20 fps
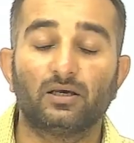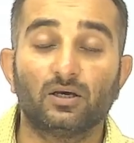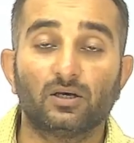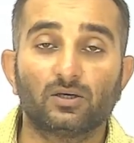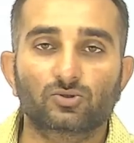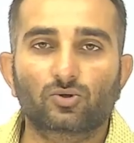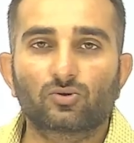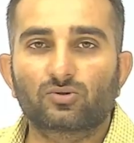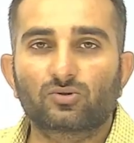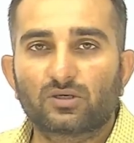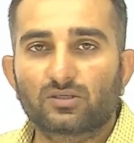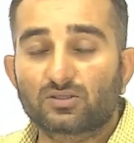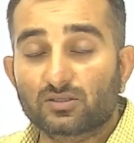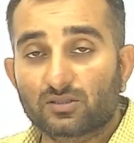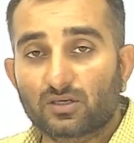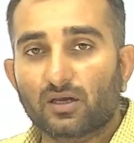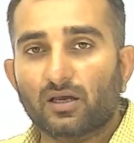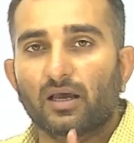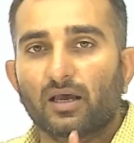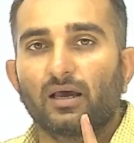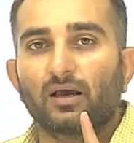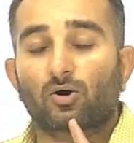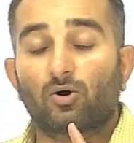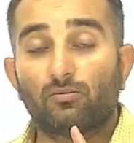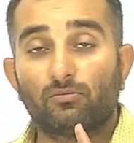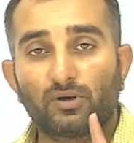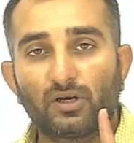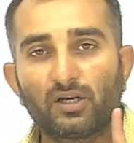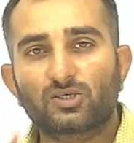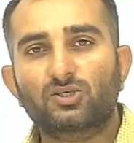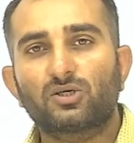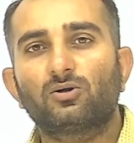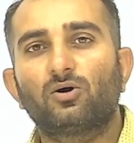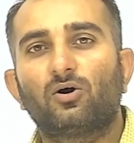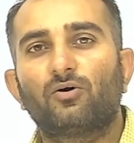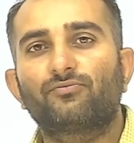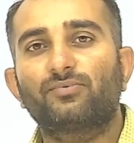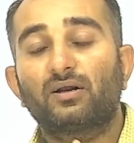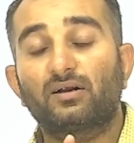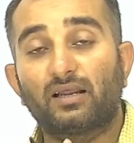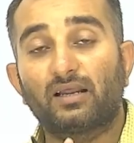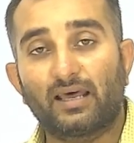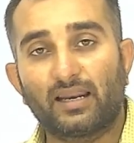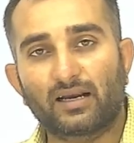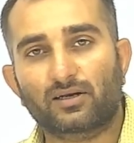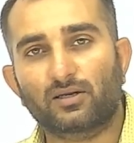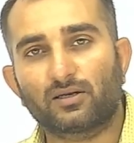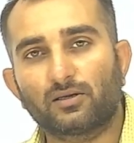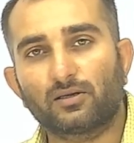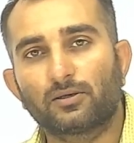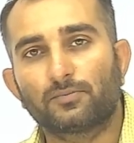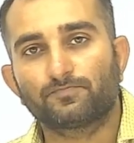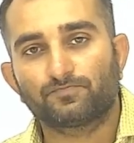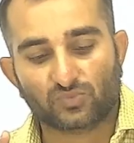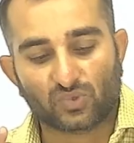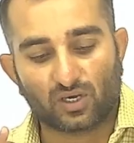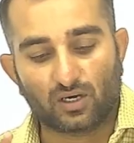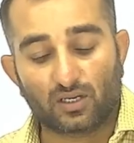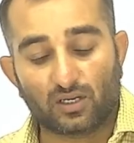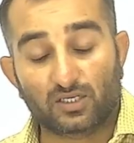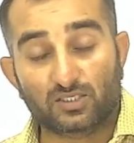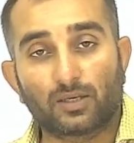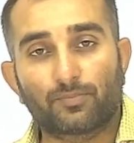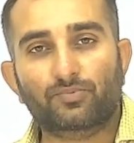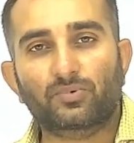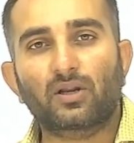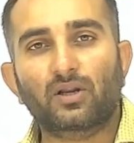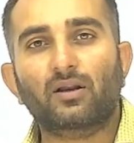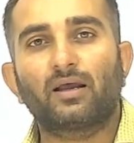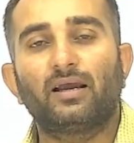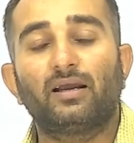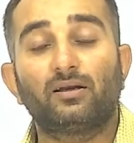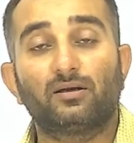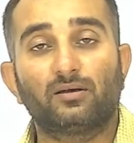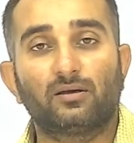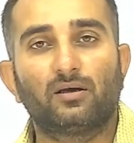So this is the combination of the direct receptor and